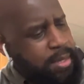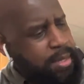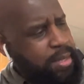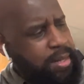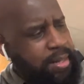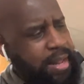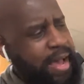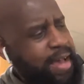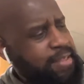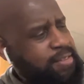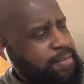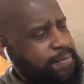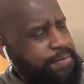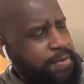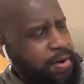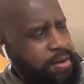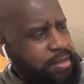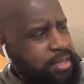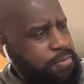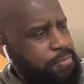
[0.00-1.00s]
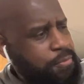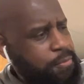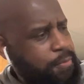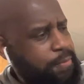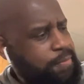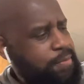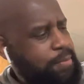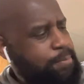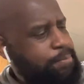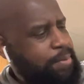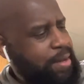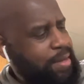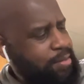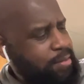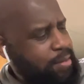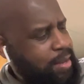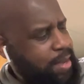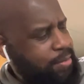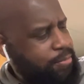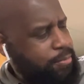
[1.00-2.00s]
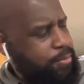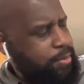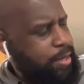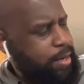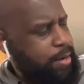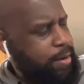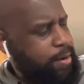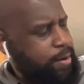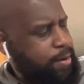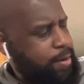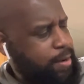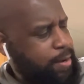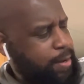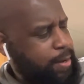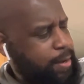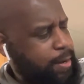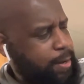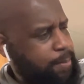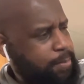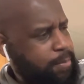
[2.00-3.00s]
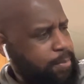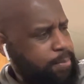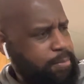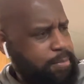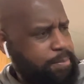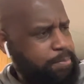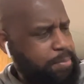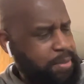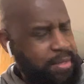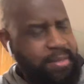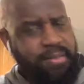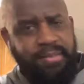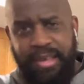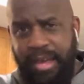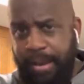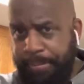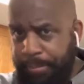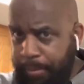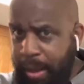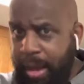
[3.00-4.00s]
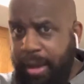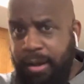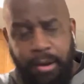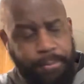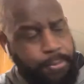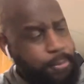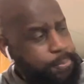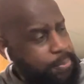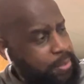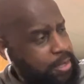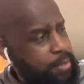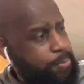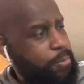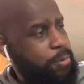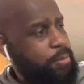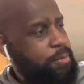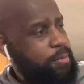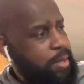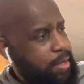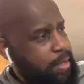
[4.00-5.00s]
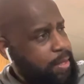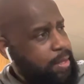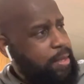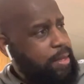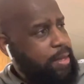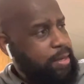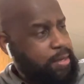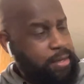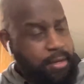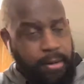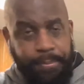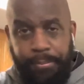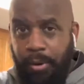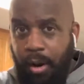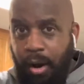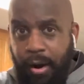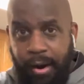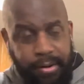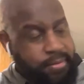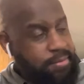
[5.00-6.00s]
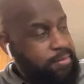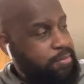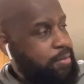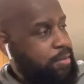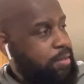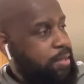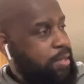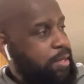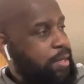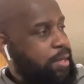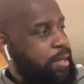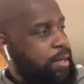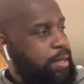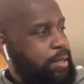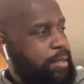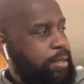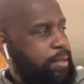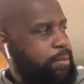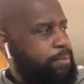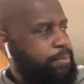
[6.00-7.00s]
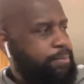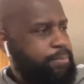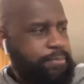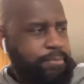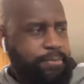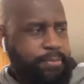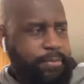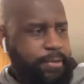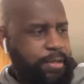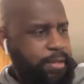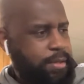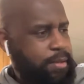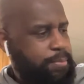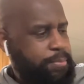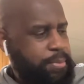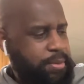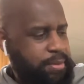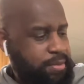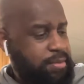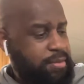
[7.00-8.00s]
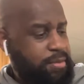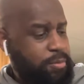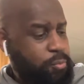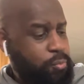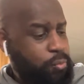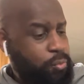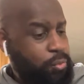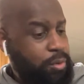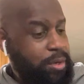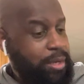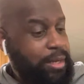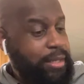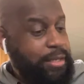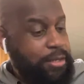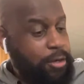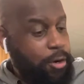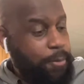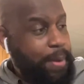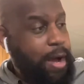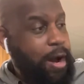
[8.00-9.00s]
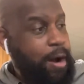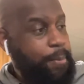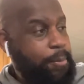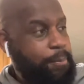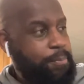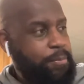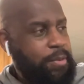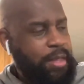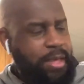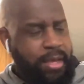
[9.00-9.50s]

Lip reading: Lots of funky grooves and bass lines on here. Been sampled by a couple people, a couple of artists. But this is a really dope album.